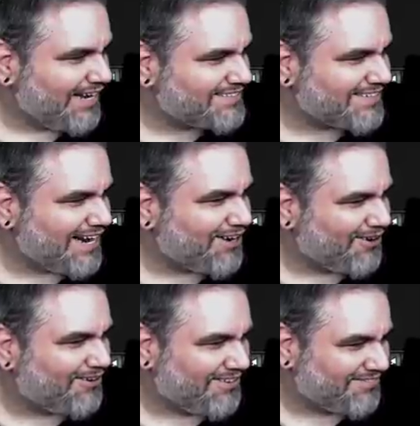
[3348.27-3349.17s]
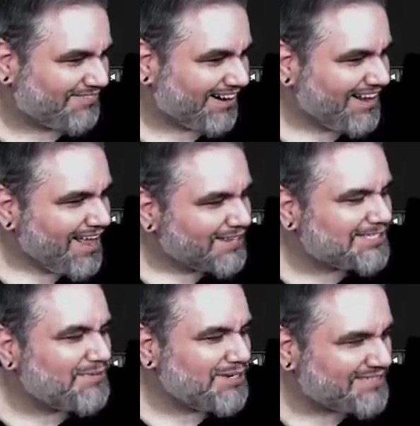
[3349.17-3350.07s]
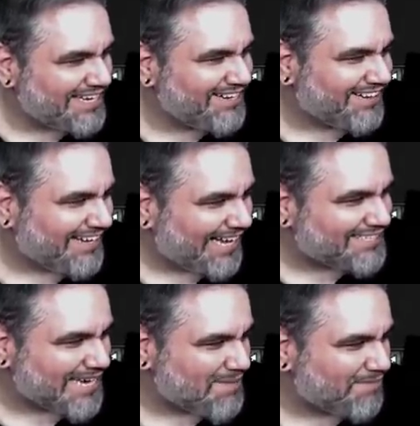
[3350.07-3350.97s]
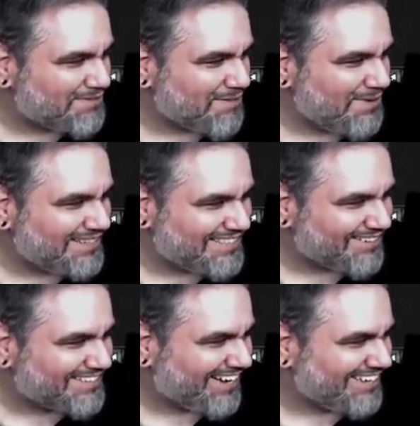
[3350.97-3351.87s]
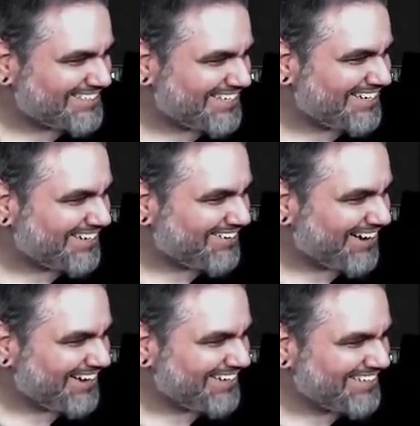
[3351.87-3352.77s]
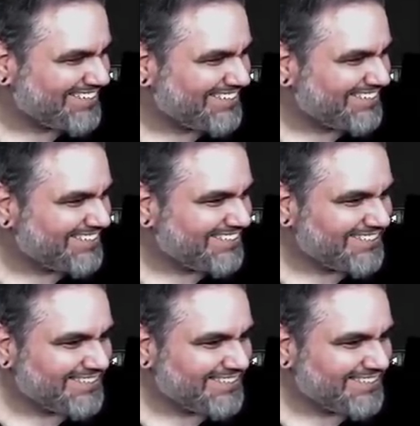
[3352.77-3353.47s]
It's an air horn, Frank. See, when you say the last name of someone, it sounds condescending, right? It's an